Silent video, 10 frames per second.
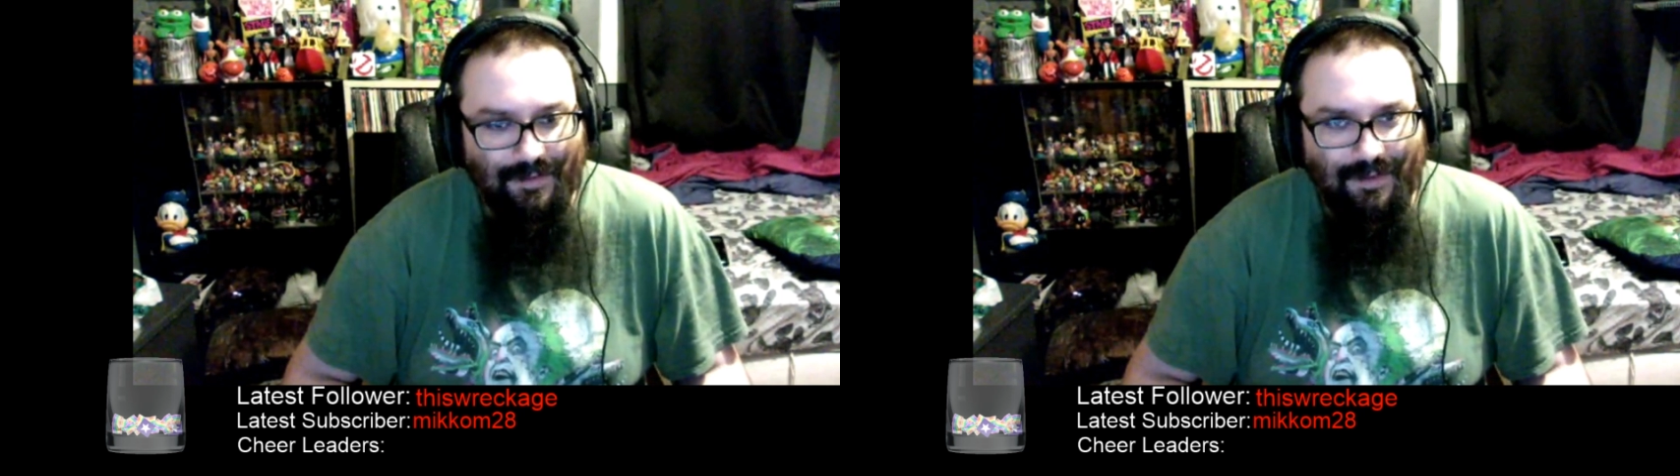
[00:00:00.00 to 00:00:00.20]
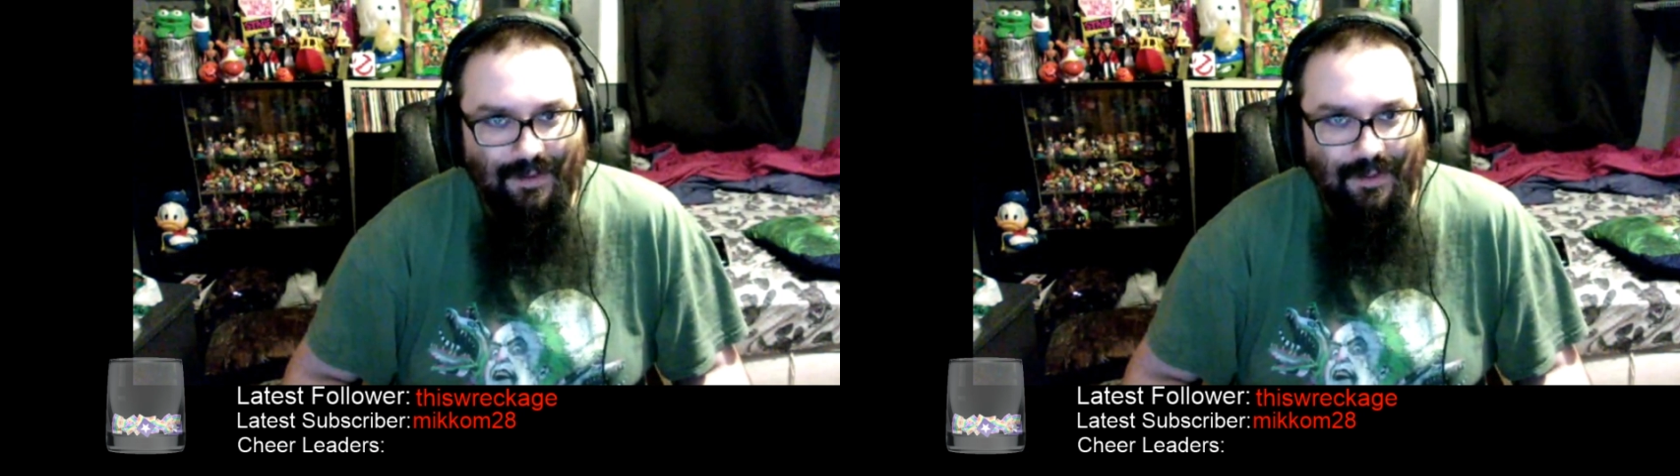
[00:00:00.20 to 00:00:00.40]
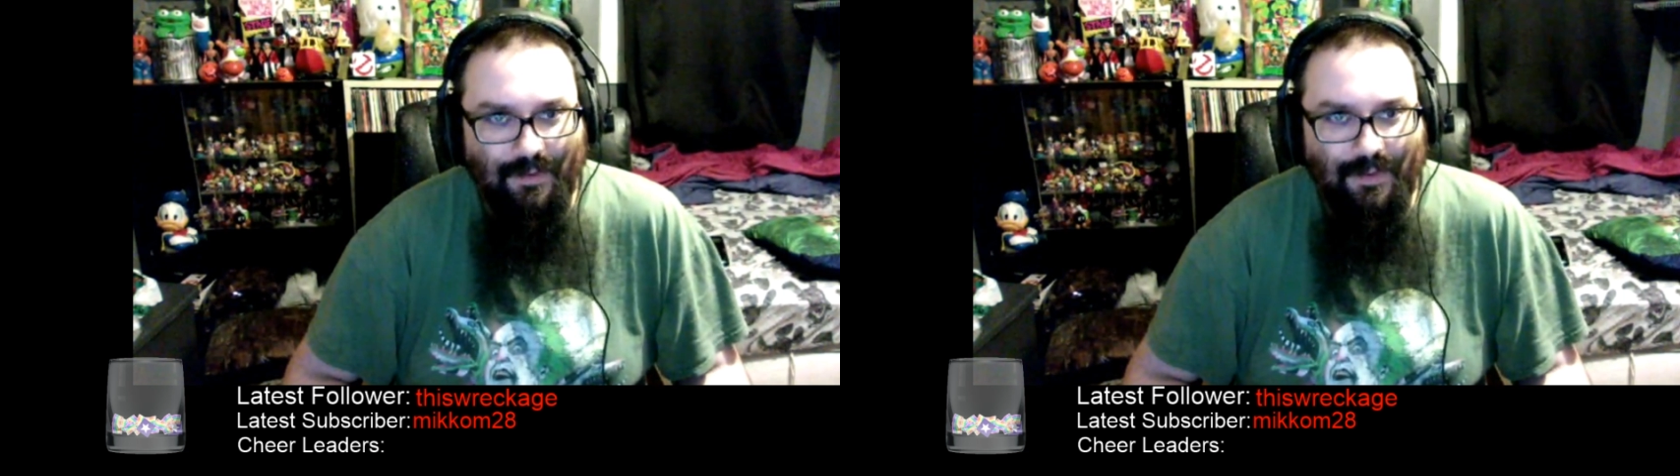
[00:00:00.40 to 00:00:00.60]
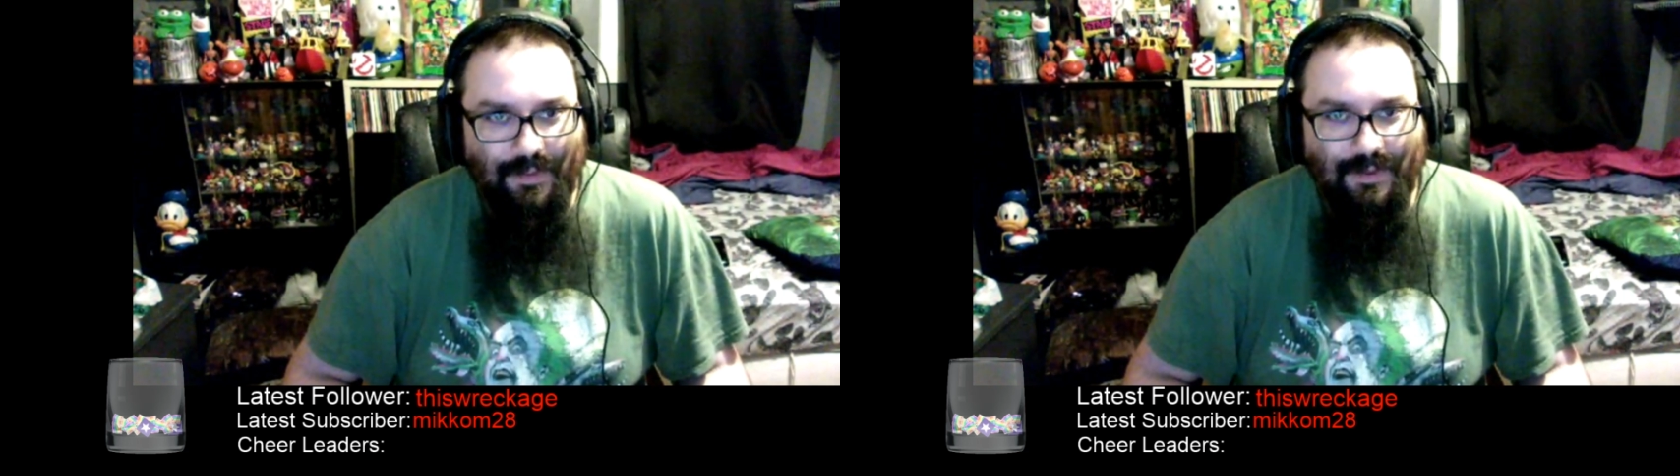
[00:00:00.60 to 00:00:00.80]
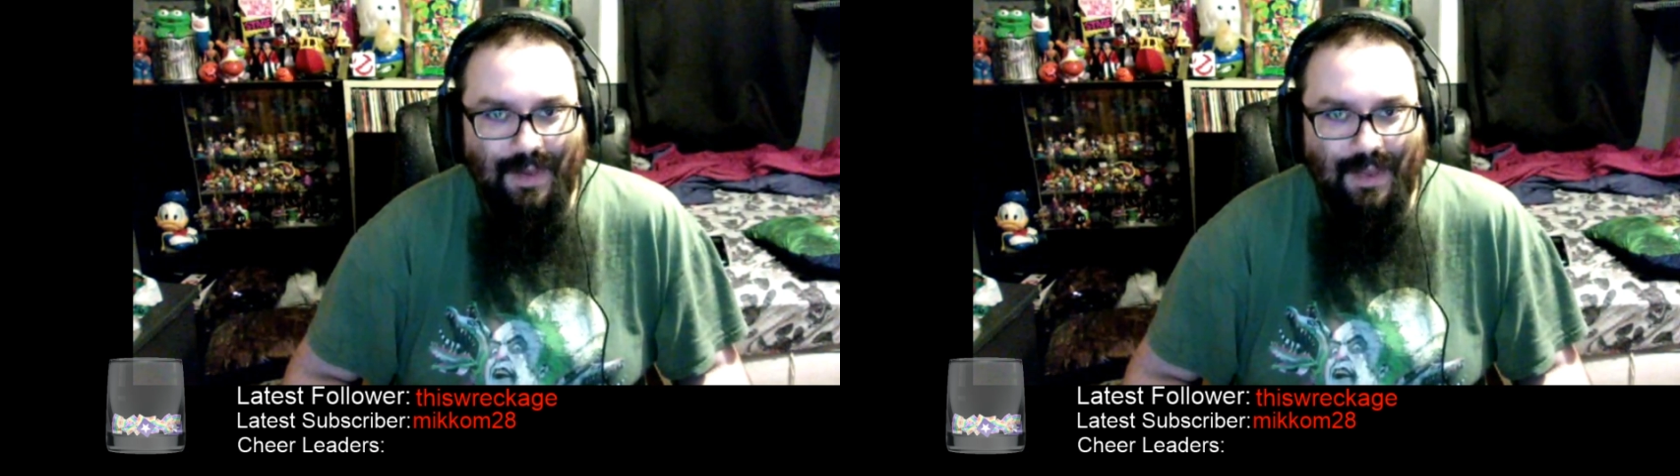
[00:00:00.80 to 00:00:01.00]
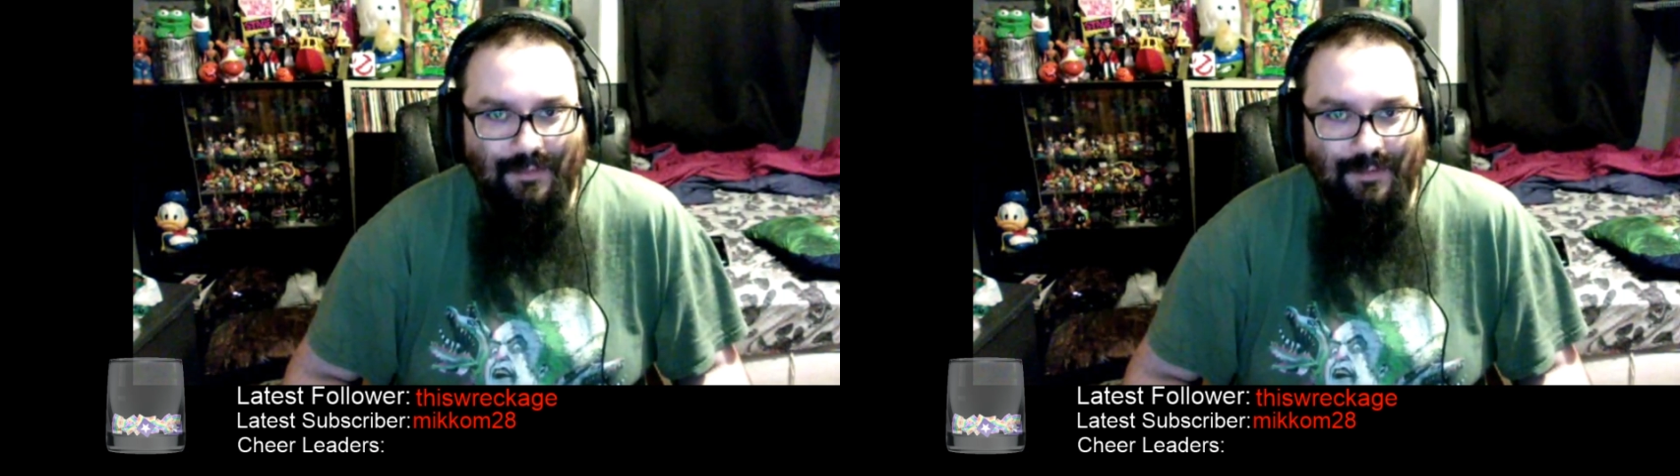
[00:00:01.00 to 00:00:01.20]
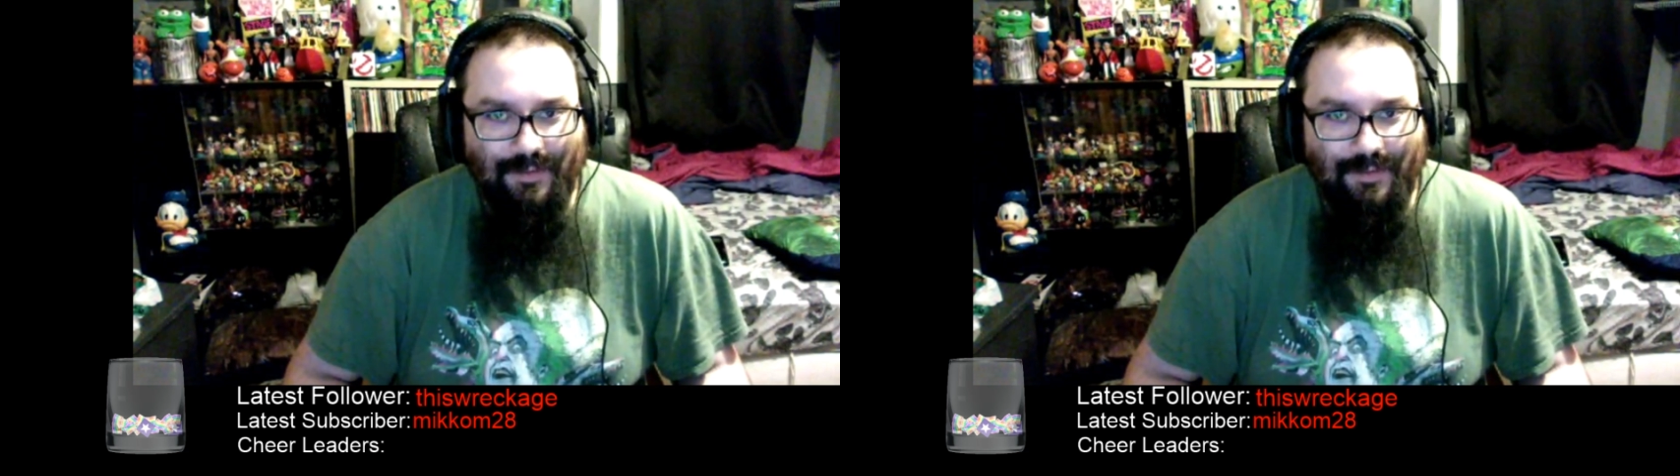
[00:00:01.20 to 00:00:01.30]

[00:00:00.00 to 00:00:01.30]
Although I think Casper Van